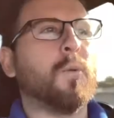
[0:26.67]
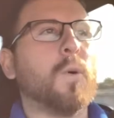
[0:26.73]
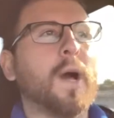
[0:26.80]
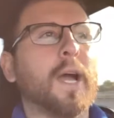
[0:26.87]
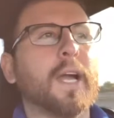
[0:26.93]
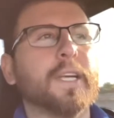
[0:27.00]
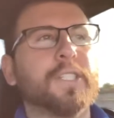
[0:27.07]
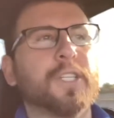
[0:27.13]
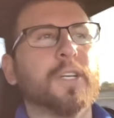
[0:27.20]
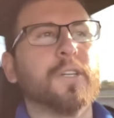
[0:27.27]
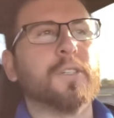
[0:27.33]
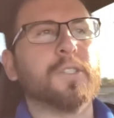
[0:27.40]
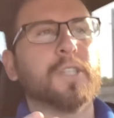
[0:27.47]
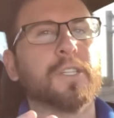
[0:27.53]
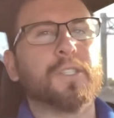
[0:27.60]
why I
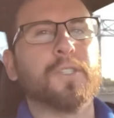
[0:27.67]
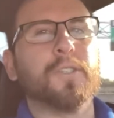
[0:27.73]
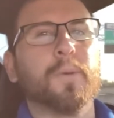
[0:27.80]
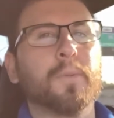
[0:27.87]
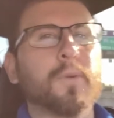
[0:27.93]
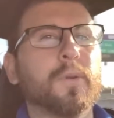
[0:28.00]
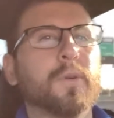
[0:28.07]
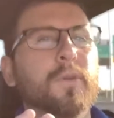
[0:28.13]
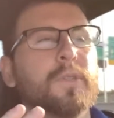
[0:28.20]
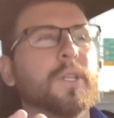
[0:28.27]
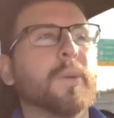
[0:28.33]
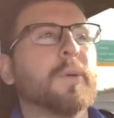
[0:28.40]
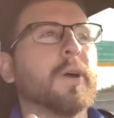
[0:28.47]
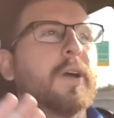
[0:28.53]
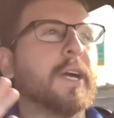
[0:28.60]
chose a Subaru
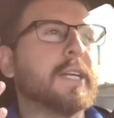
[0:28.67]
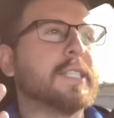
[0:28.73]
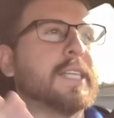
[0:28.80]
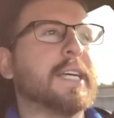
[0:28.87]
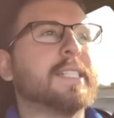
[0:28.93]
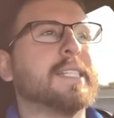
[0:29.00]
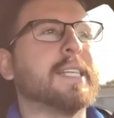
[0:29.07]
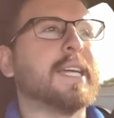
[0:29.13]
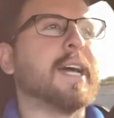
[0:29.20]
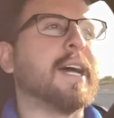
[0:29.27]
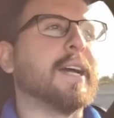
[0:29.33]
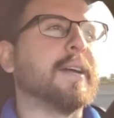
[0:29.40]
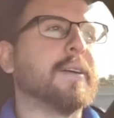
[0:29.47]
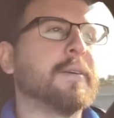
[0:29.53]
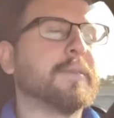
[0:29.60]
WRX
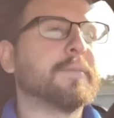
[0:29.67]
STI.